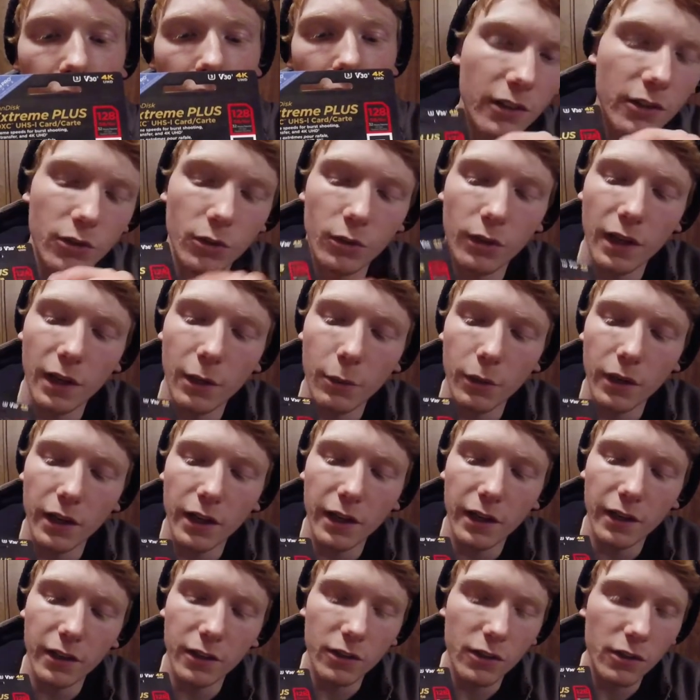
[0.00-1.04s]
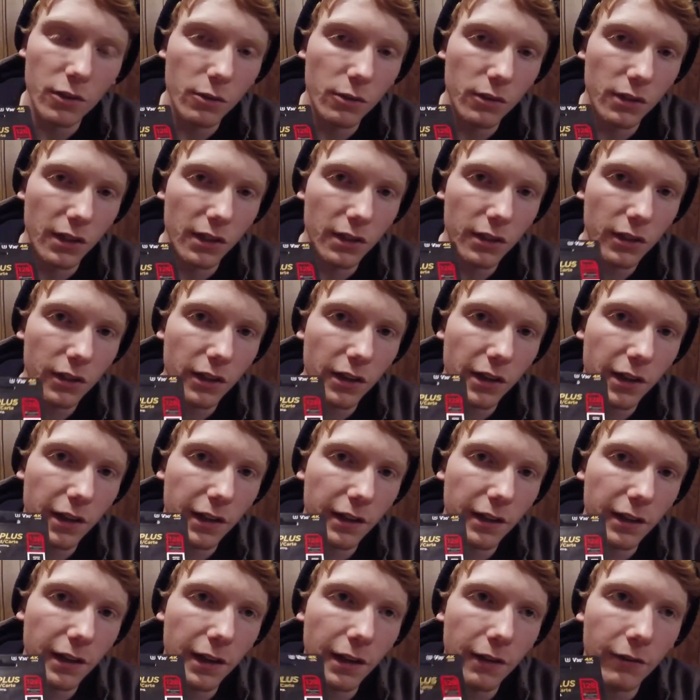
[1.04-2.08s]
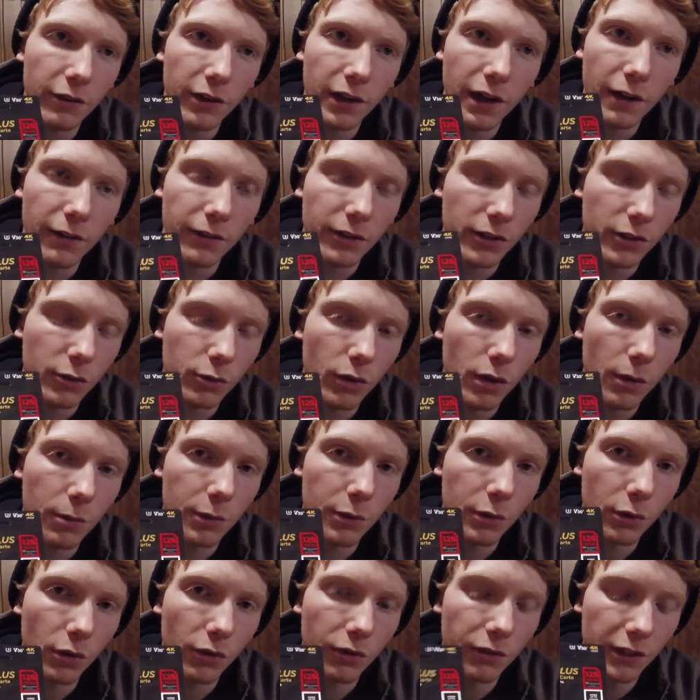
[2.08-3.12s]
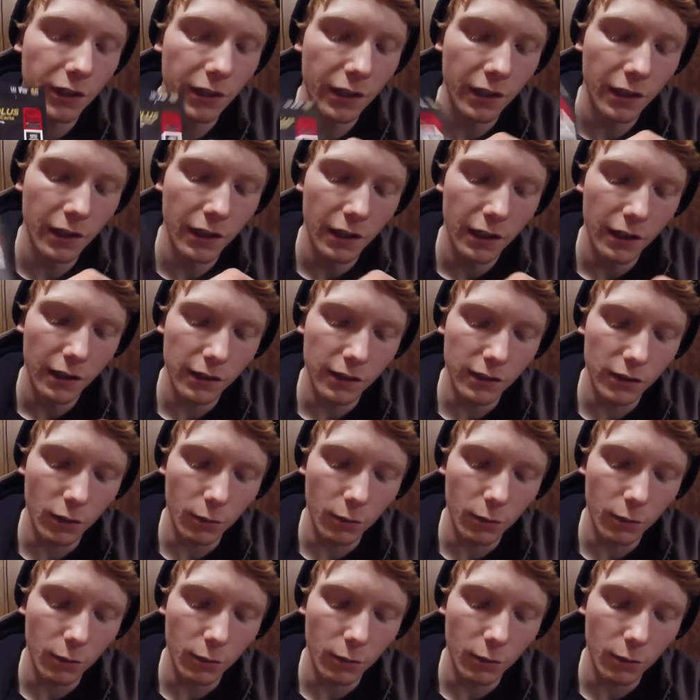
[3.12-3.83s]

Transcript: so that way I could use this guy and never have to swap it over. Because